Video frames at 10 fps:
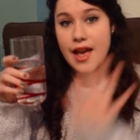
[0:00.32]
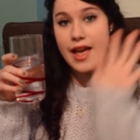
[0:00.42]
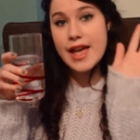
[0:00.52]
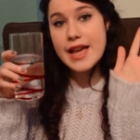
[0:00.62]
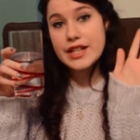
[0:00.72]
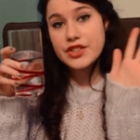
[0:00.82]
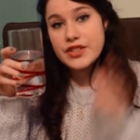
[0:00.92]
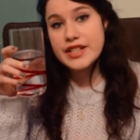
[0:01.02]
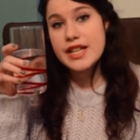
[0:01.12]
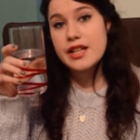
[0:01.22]
Hey, it's
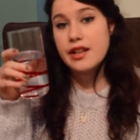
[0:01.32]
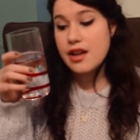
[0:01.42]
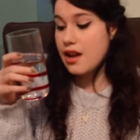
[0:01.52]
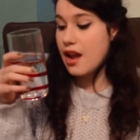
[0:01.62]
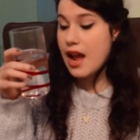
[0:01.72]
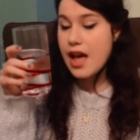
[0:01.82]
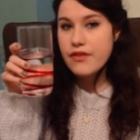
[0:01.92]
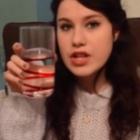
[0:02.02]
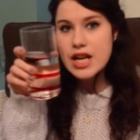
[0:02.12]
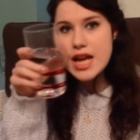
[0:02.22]
Christine. I
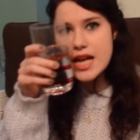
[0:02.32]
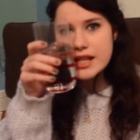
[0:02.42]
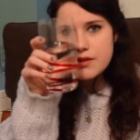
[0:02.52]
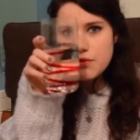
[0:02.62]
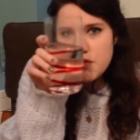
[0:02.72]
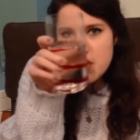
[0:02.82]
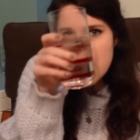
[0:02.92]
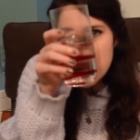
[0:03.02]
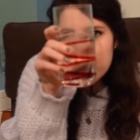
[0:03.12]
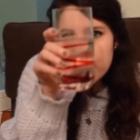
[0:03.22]
have a glass of
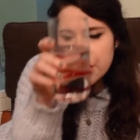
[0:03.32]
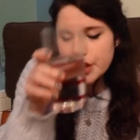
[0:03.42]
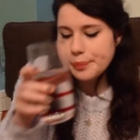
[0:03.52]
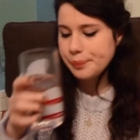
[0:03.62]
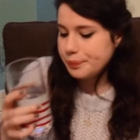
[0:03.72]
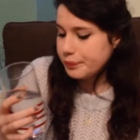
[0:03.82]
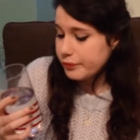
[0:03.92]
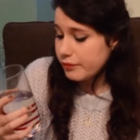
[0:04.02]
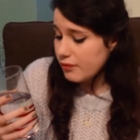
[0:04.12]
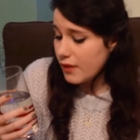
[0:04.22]
water
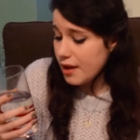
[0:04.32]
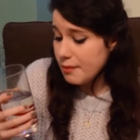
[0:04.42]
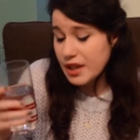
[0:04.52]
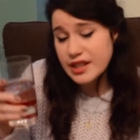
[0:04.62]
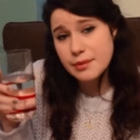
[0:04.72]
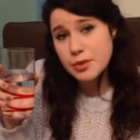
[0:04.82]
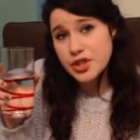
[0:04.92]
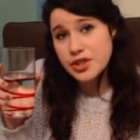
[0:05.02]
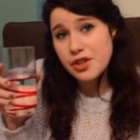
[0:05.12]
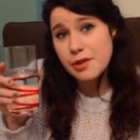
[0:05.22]
because I'm going
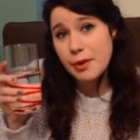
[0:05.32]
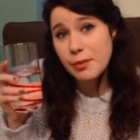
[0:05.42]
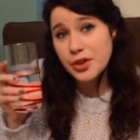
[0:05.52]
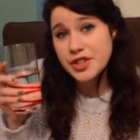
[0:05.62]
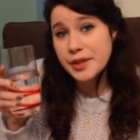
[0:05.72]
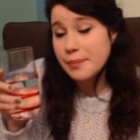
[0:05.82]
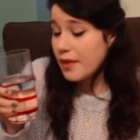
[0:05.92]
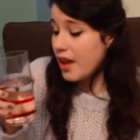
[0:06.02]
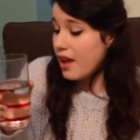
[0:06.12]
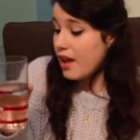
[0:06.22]
to talk about water.
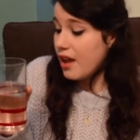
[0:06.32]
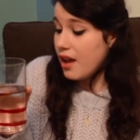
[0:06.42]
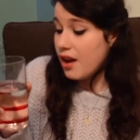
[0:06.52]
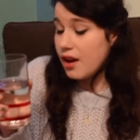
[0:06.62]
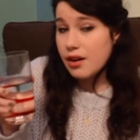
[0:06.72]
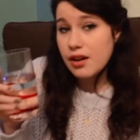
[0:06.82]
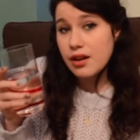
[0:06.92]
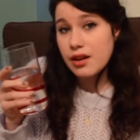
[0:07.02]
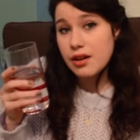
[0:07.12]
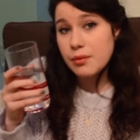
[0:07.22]

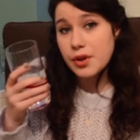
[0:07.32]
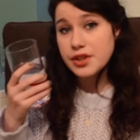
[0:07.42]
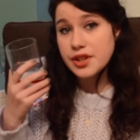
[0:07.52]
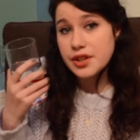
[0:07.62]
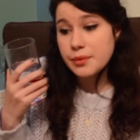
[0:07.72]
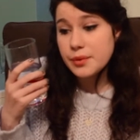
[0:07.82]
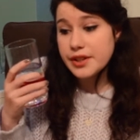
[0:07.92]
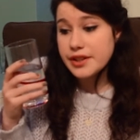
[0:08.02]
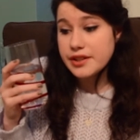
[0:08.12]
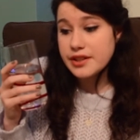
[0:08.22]
Water
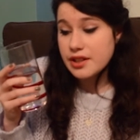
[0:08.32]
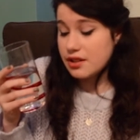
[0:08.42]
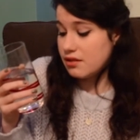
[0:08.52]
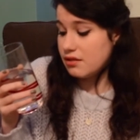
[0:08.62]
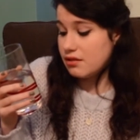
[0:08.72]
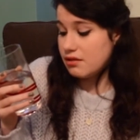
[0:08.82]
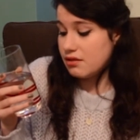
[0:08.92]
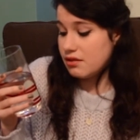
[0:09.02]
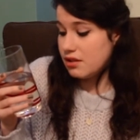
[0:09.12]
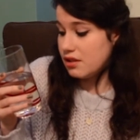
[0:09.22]
was...
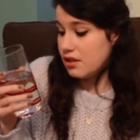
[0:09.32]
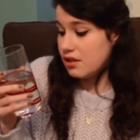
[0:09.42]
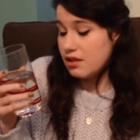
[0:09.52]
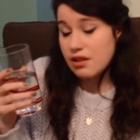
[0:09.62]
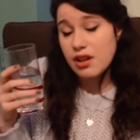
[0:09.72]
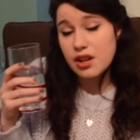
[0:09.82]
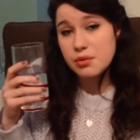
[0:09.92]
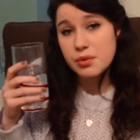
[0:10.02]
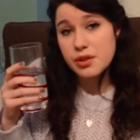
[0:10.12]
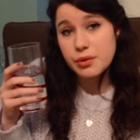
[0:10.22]
I
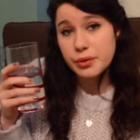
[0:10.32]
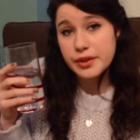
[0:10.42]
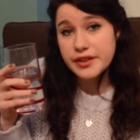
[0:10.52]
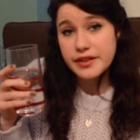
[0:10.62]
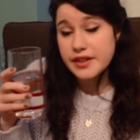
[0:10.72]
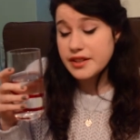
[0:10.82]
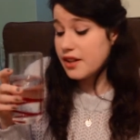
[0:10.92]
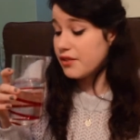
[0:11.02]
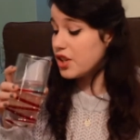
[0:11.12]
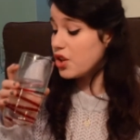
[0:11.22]
don't want to hold this the
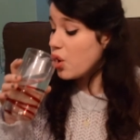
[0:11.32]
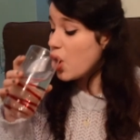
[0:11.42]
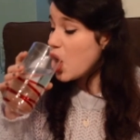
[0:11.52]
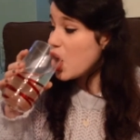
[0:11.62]
entire video.